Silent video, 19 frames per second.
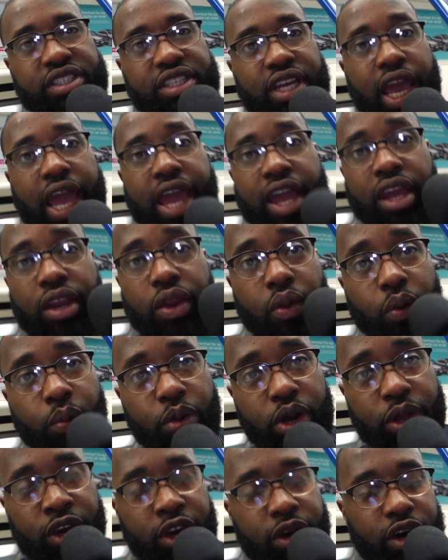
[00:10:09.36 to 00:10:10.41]
and say, "Hey,
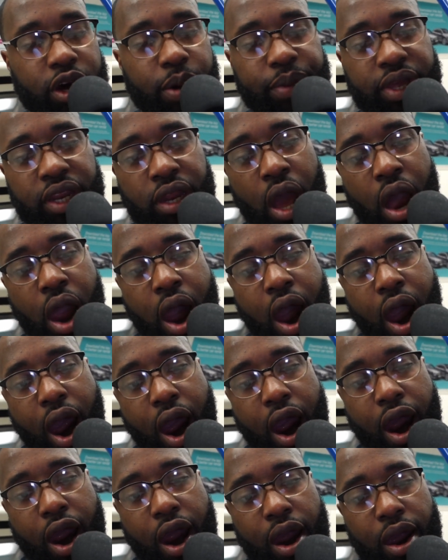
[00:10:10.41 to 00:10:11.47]
nobody can come in."
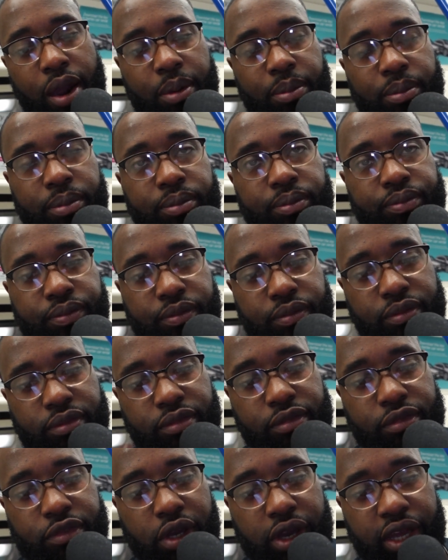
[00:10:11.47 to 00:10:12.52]
Um,
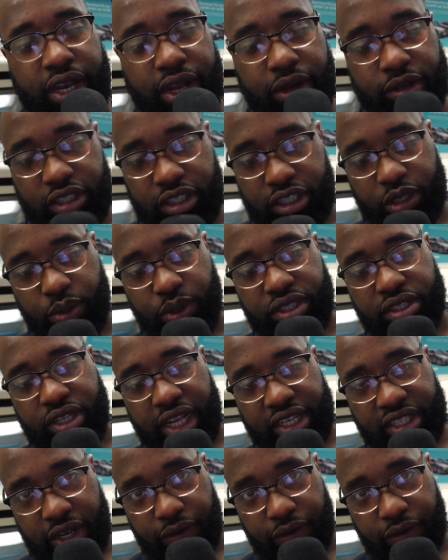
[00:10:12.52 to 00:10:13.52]
okay, now just switch like